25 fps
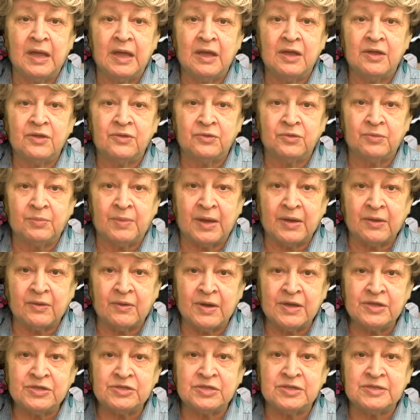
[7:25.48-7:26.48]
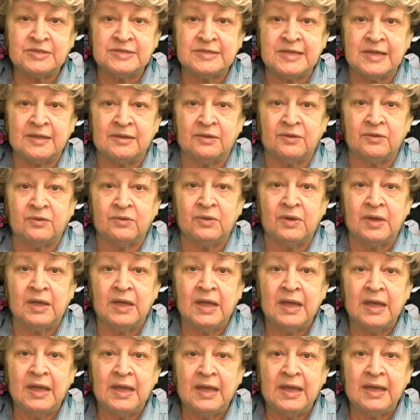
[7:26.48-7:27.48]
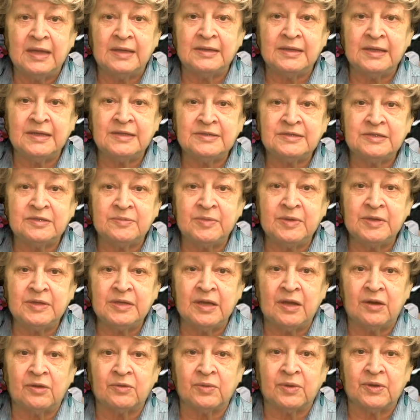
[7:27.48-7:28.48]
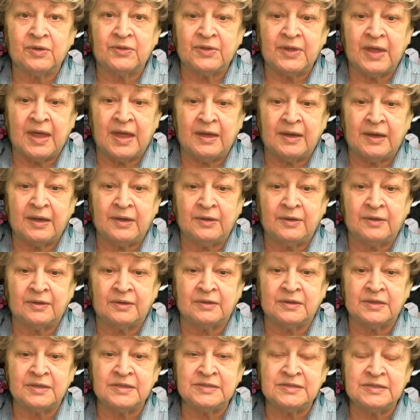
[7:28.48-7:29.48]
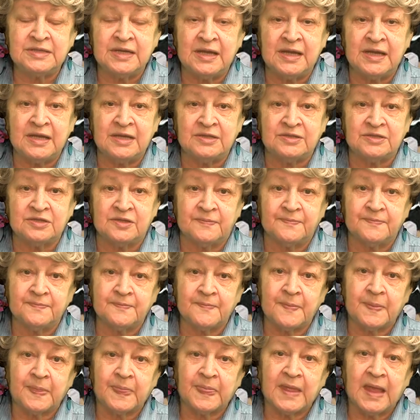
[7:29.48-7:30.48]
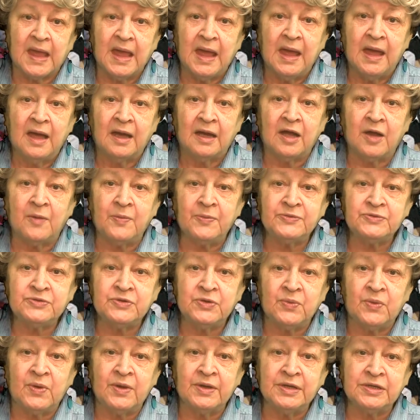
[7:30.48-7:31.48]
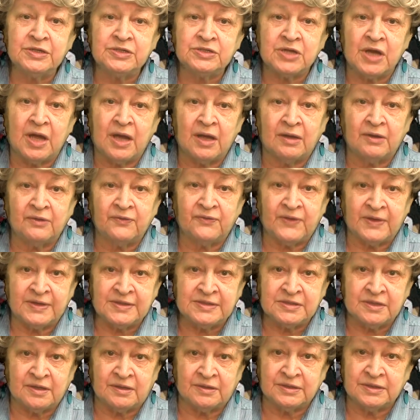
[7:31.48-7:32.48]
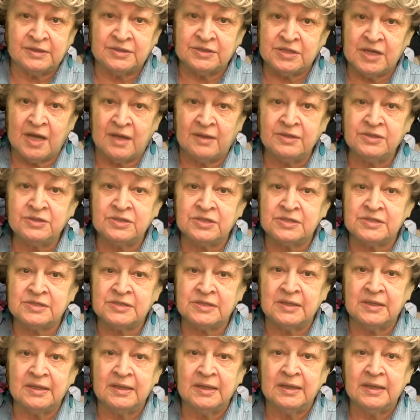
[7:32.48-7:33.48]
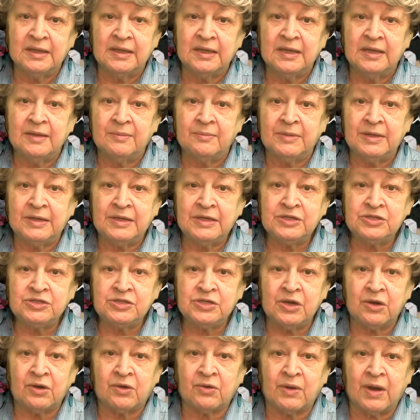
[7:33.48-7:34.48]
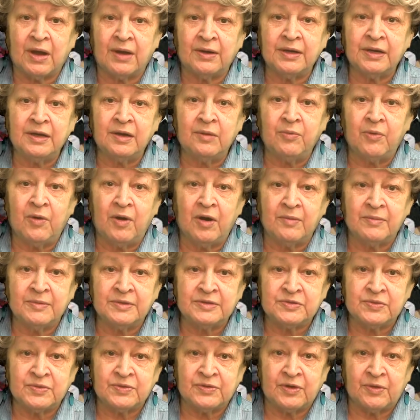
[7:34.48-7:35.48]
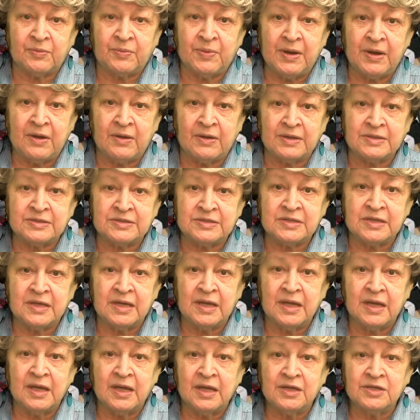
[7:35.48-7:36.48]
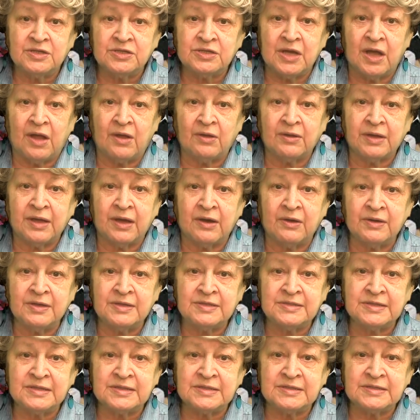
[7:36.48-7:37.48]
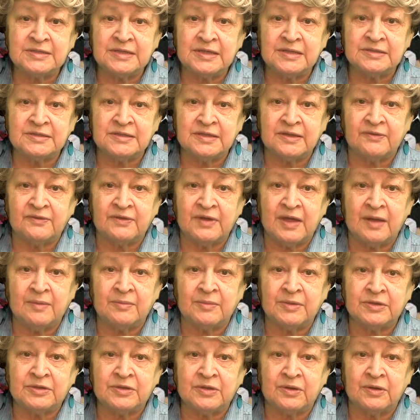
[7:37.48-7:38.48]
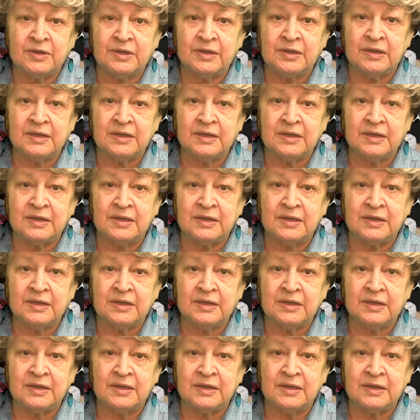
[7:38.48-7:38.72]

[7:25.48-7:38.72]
migration, said Liu. It needs to be dealt with at an early stage. Couples who want a child face daunting challenges. Many share crowded apartments with their parents. Child care is expensive and maternity